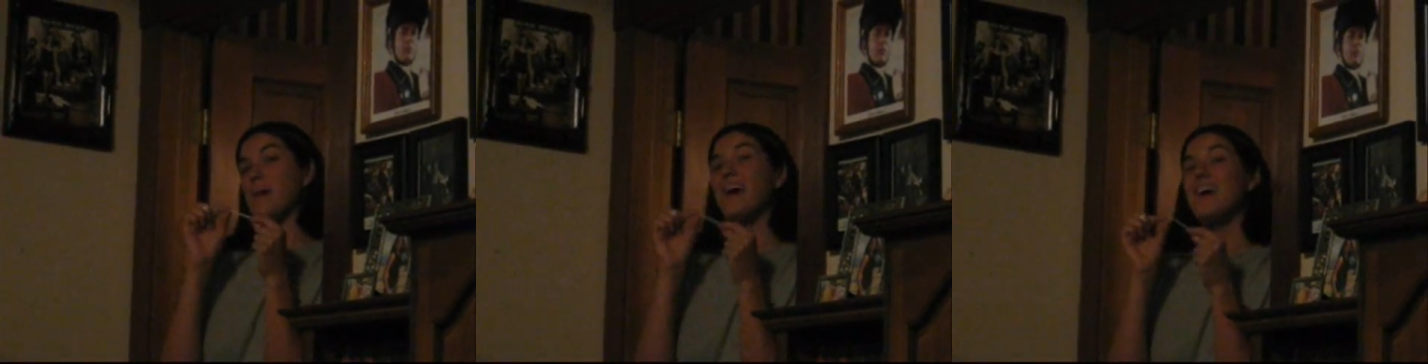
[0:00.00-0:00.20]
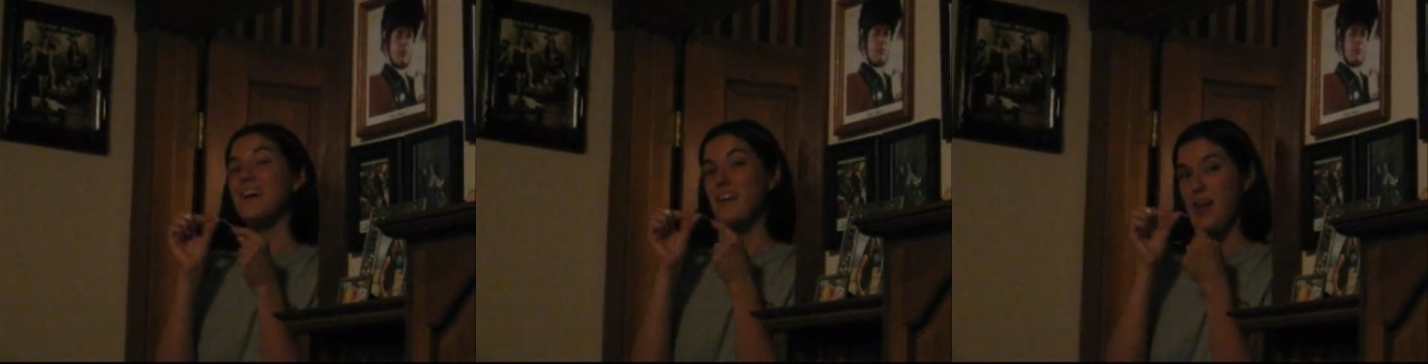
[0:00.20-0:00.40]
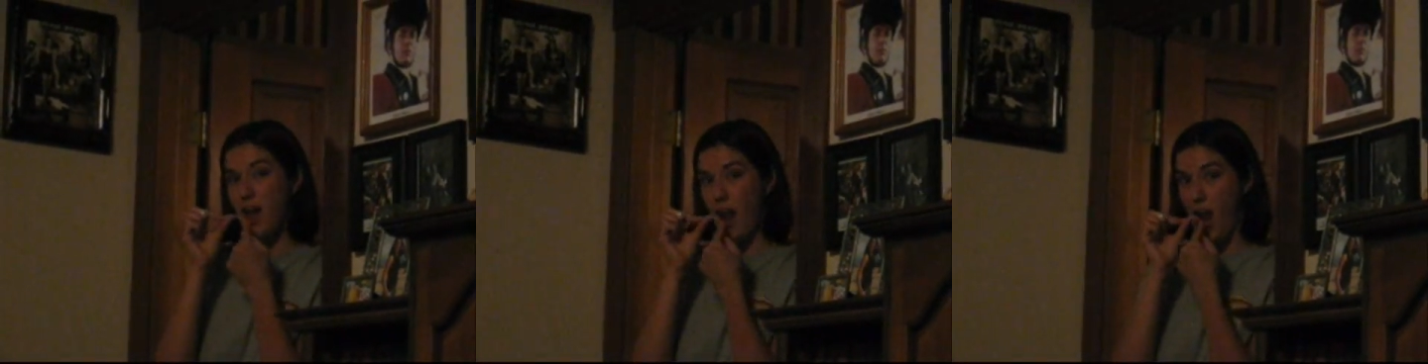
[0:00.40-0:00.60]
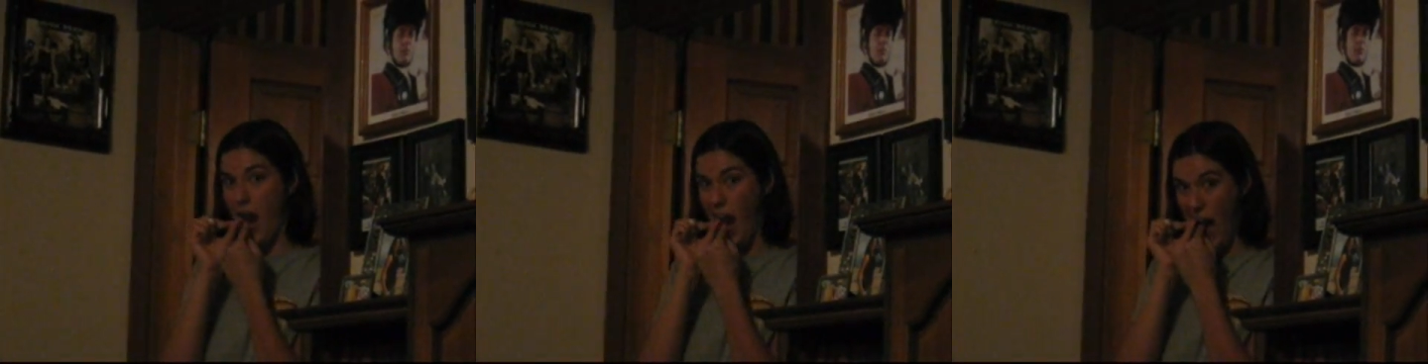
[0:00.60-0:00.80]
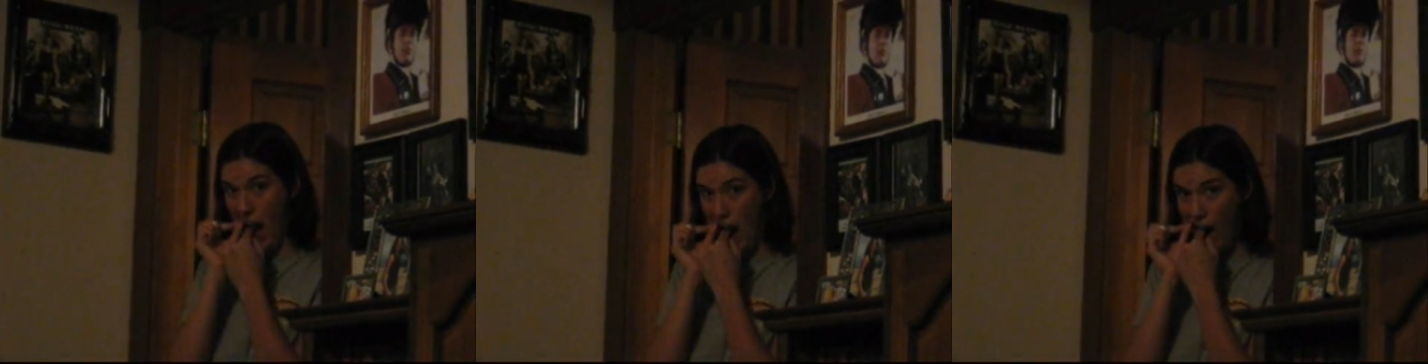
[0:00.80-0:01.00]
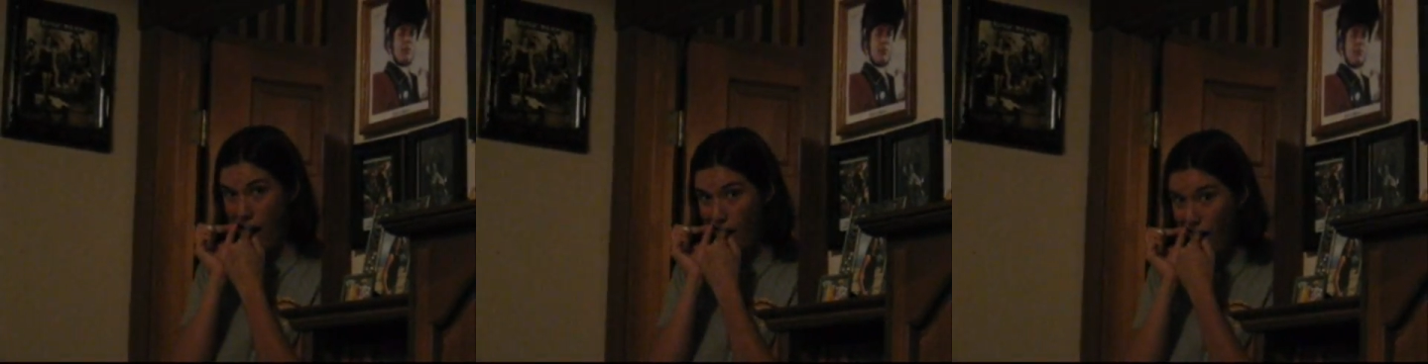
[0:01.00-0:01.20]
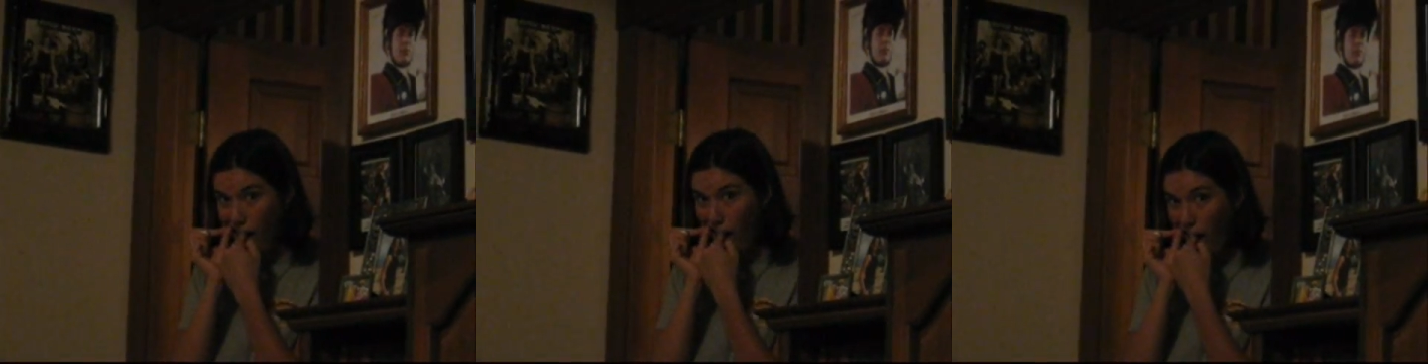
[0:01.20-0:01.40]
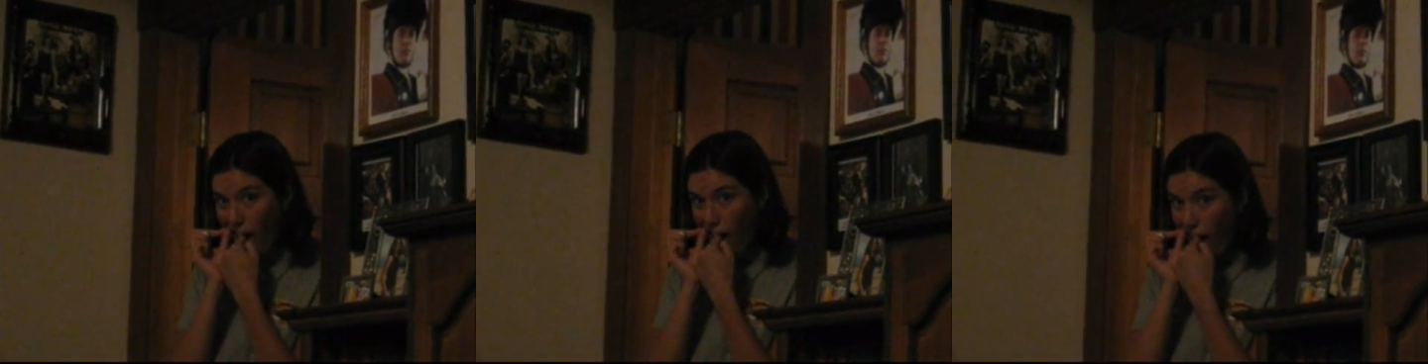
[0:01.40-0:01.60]
bed?
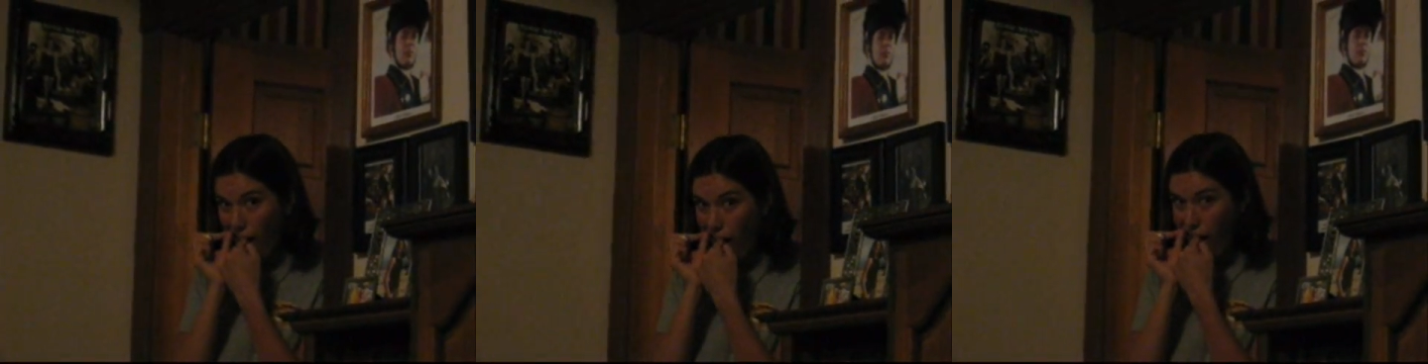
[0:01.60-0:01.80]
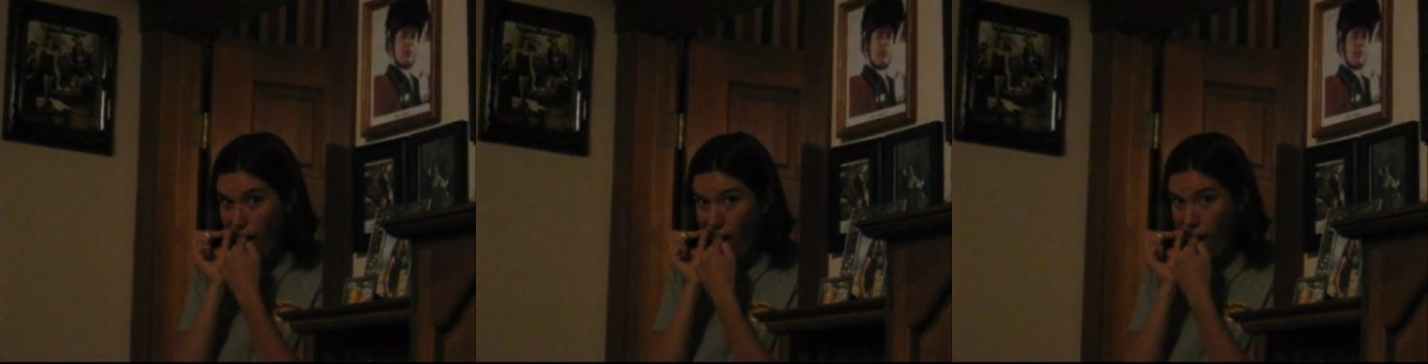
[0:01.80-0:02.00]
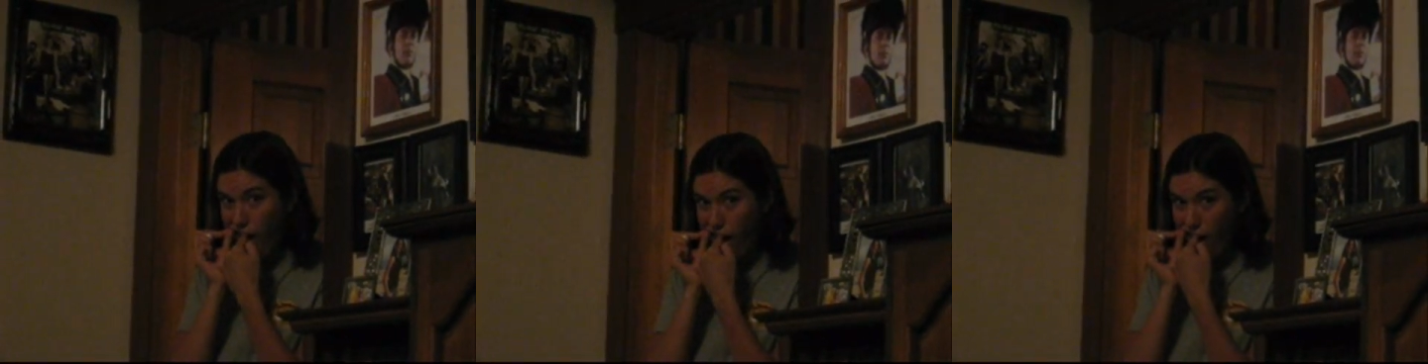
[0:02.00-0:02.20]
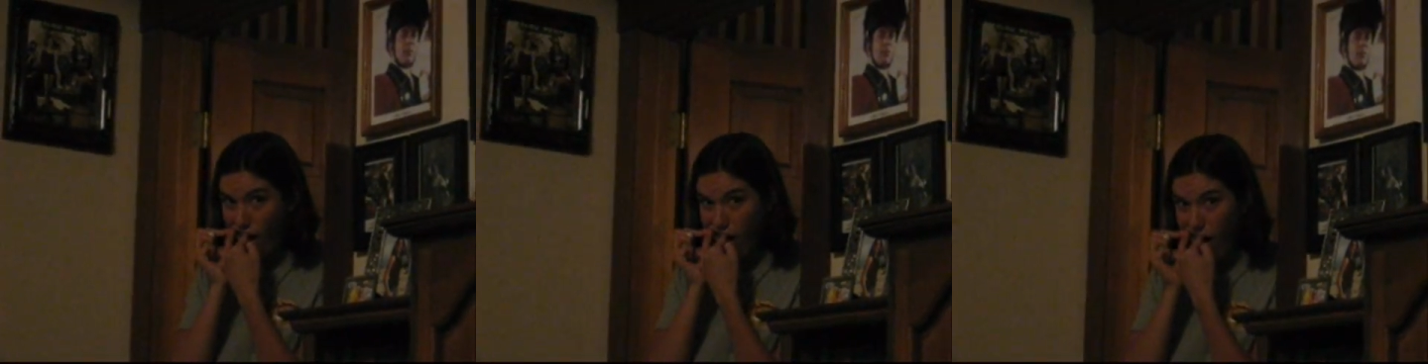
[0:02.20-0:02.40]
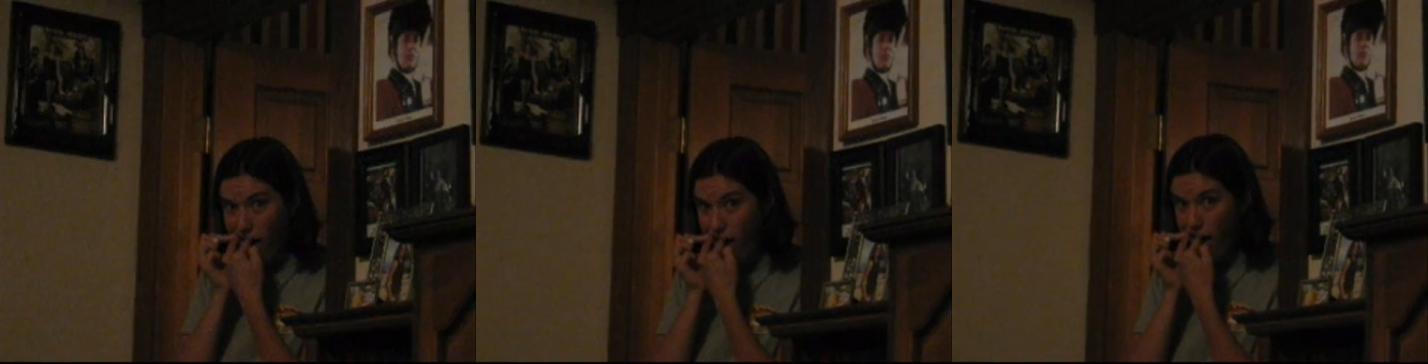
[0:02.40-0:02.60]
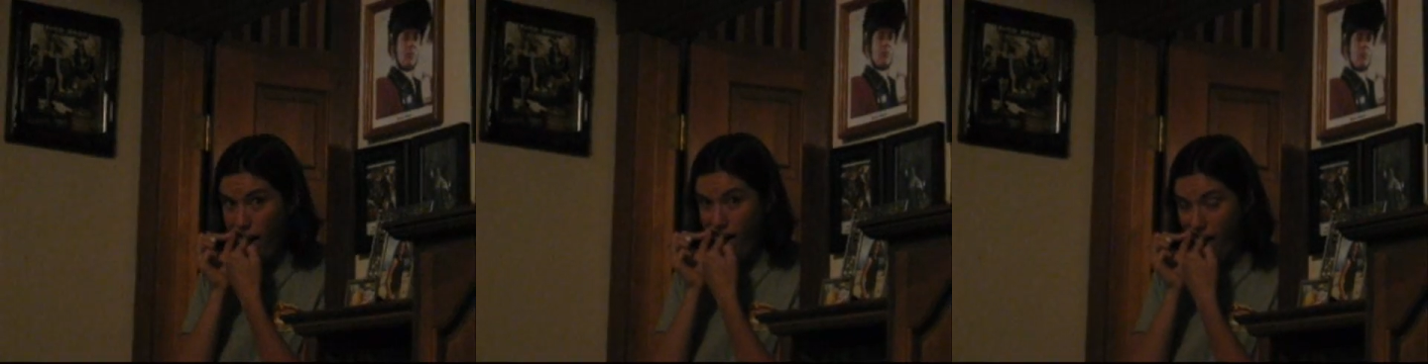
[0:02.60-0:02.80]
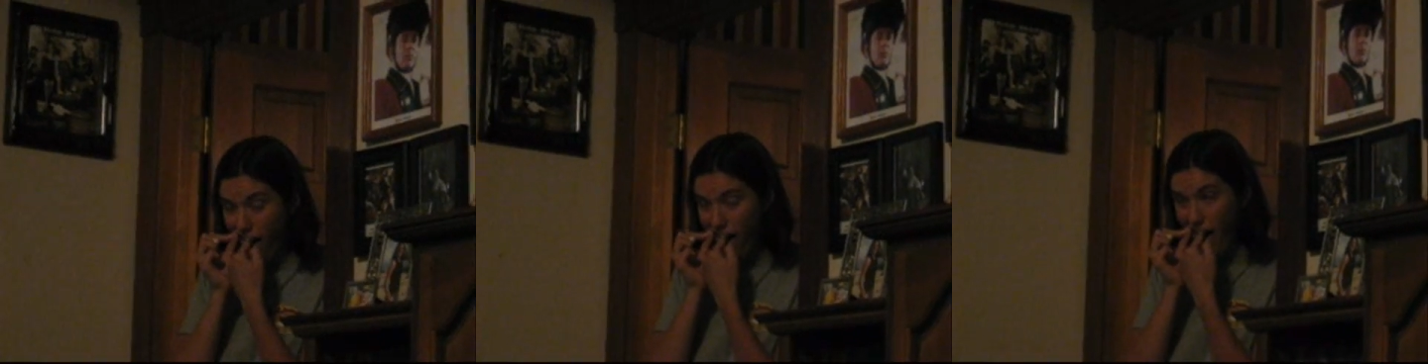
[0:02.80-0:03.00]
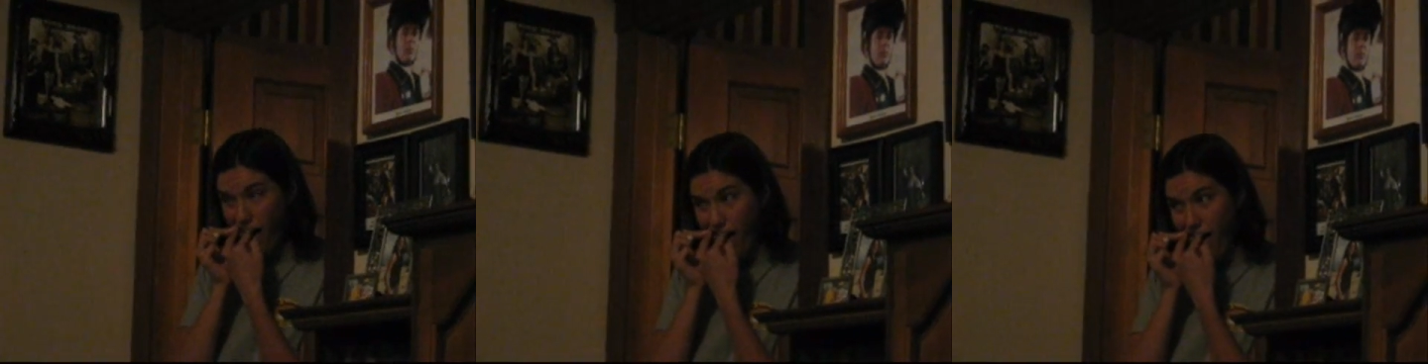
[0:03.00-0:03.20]
I go to bed in the
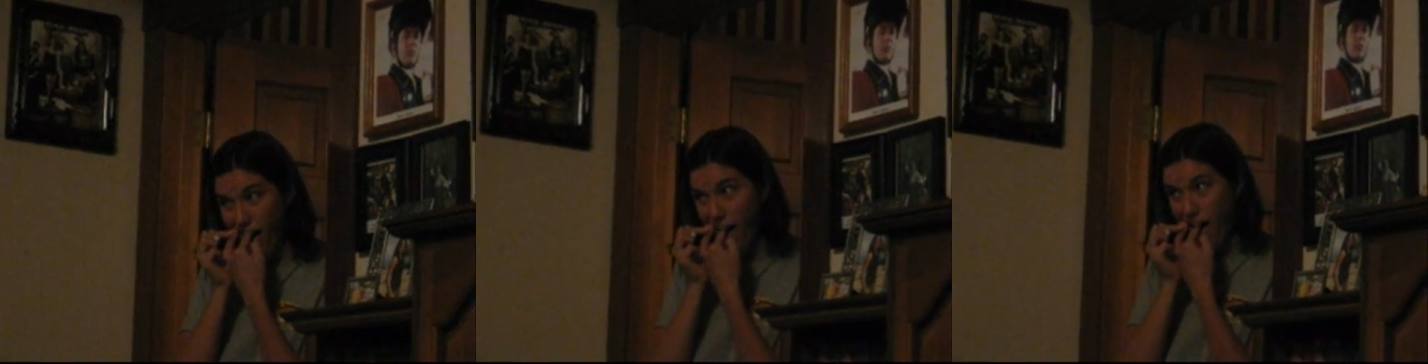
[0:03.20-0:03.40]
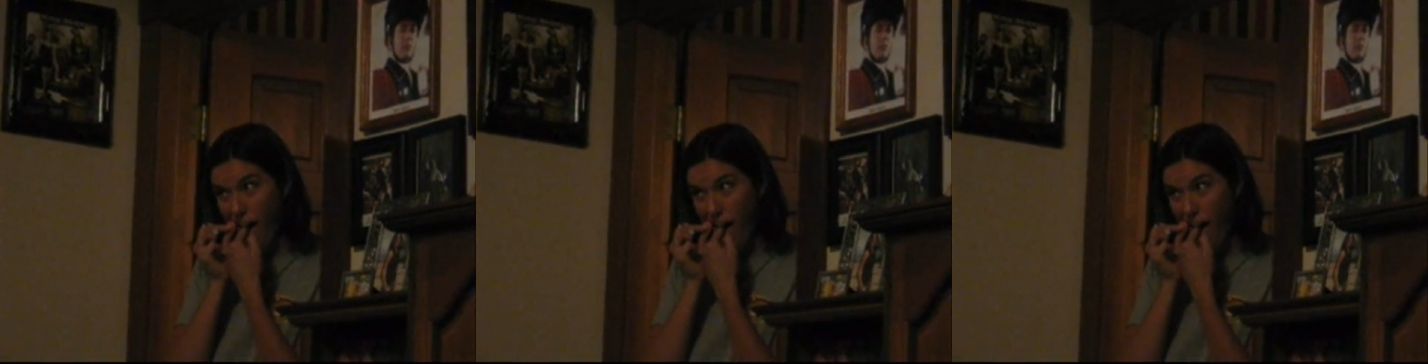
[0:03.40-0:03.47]
nude.